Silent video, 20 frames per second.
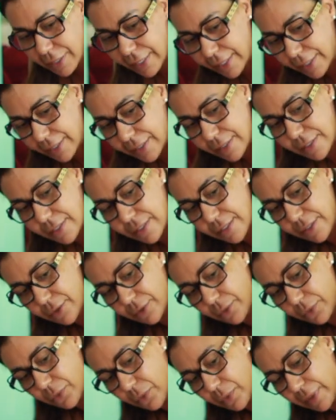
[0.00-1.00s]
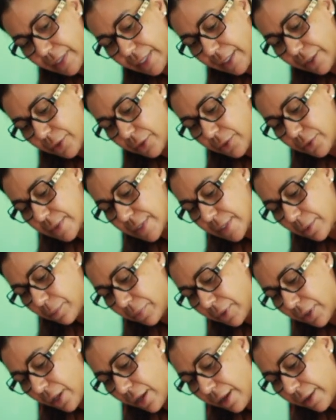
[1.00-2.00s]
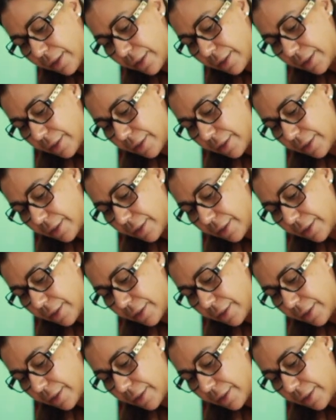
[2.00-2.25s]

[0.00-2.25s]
is we can use a block